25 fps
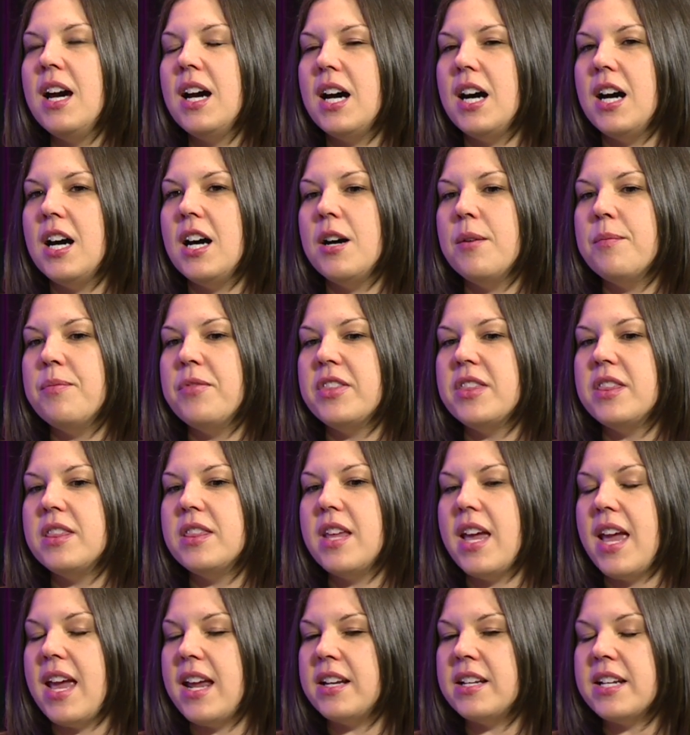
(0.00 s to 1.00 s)

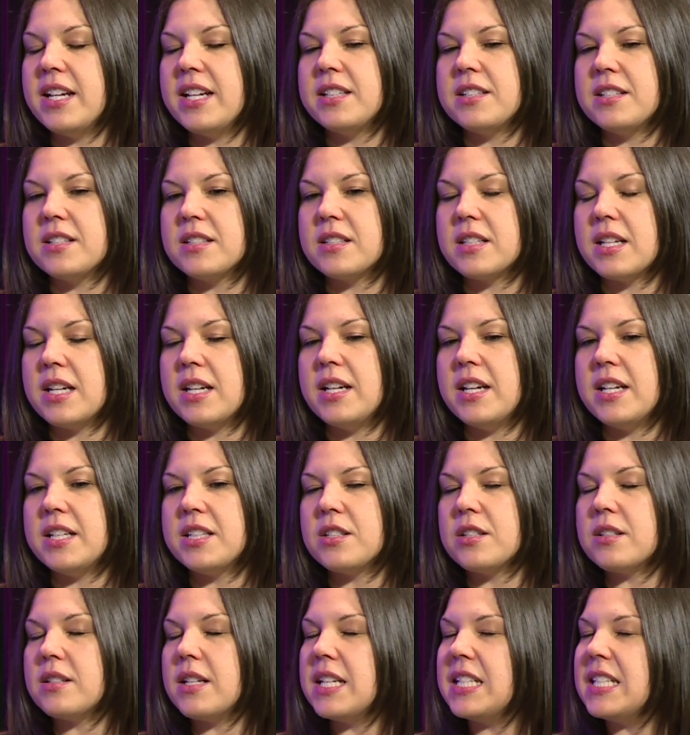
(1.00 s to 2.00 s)
And it's
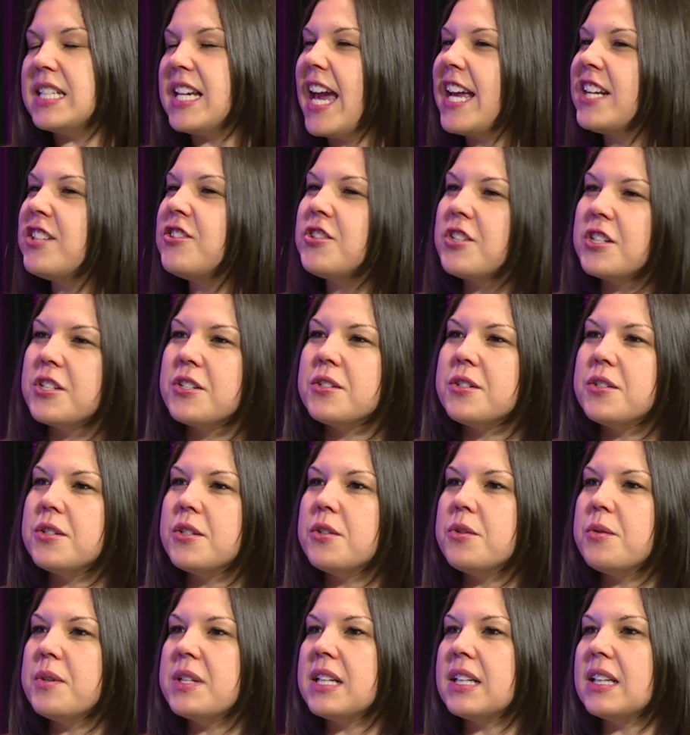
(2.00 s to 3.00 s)
intention
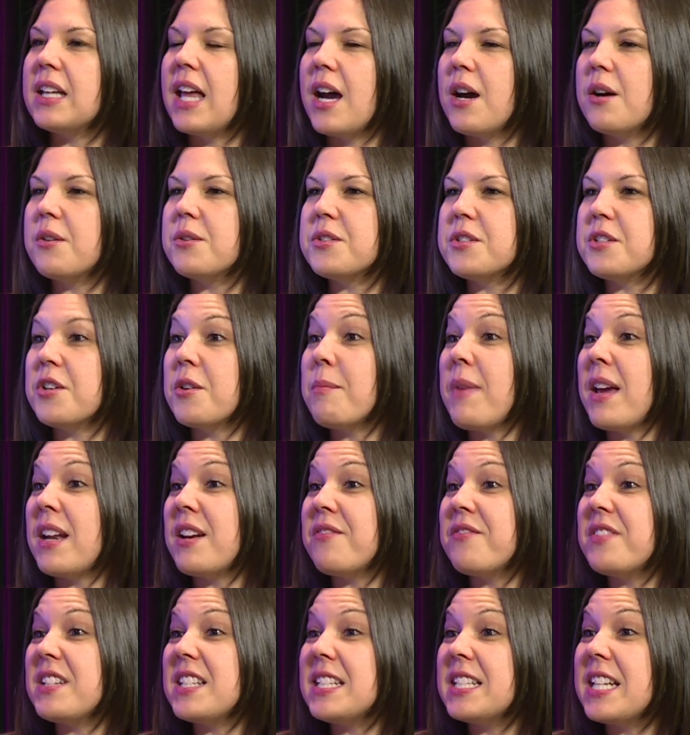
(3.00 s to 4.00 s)
too. It allows your
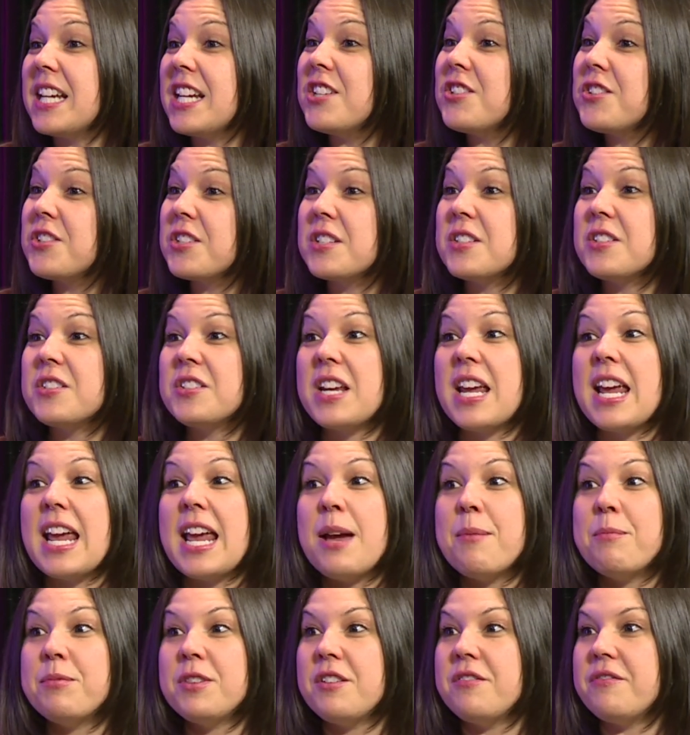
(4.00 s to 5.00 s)
manifestations to
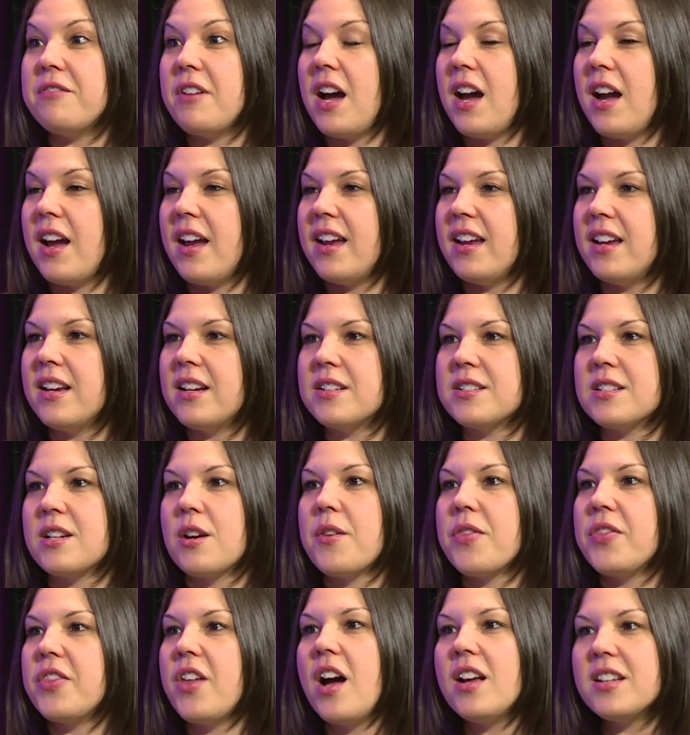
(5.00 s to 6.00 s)
amplify, because
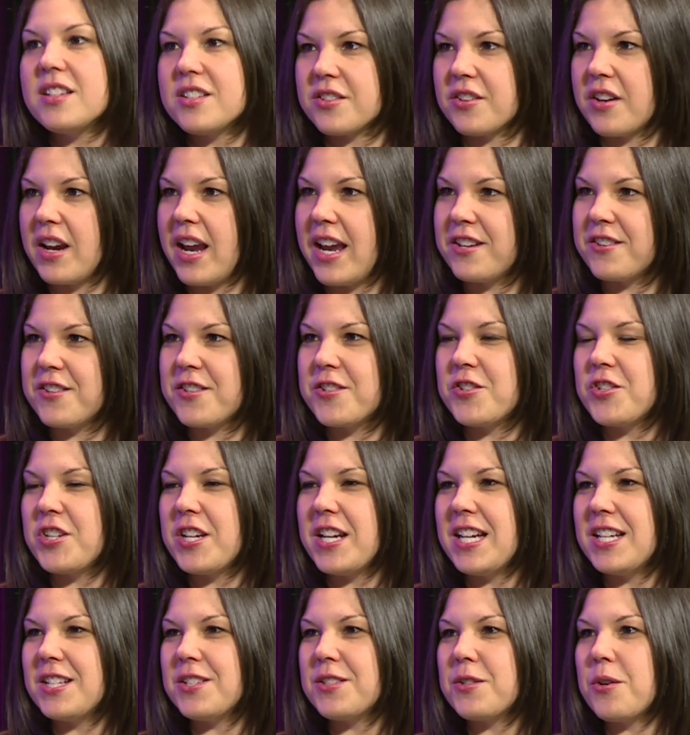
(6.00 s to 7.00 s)
our thoughts are
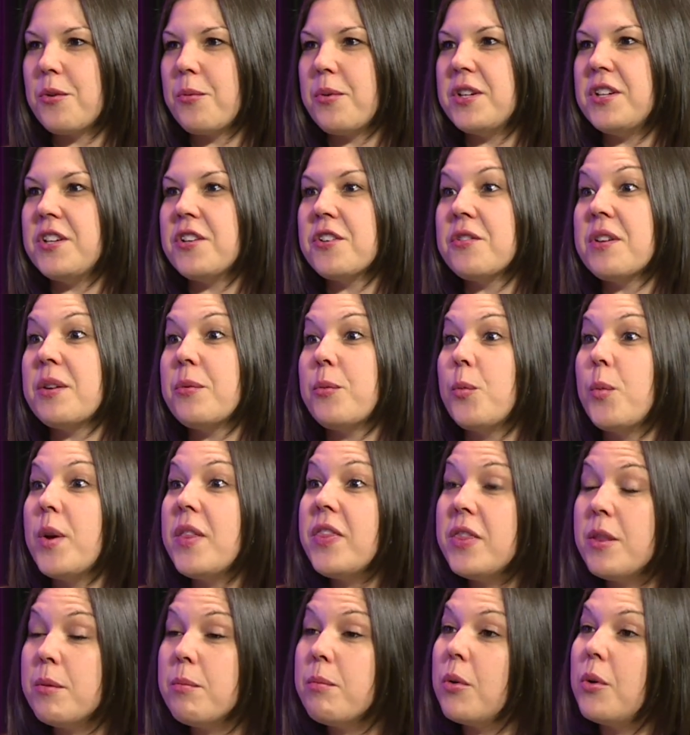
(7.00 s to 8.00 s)
energy. So when you're
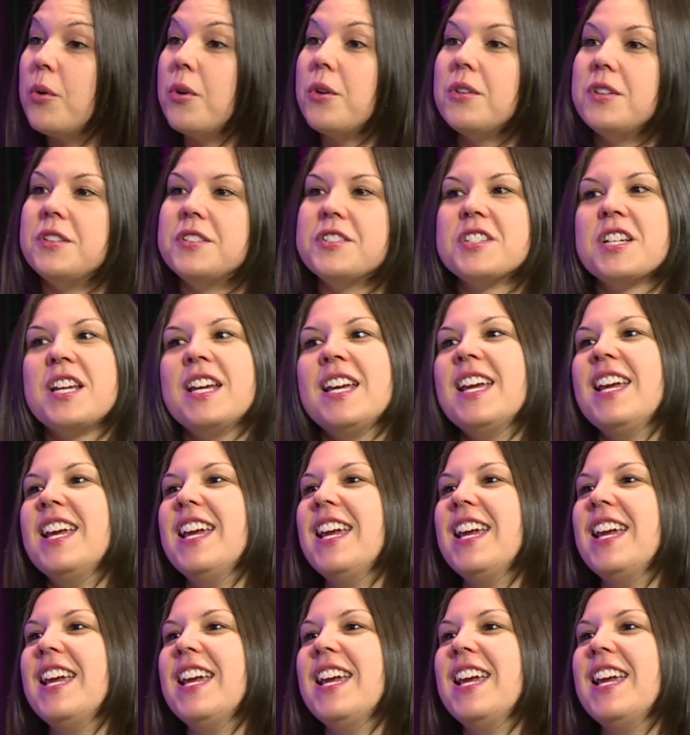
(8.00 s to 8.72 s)
with the bowls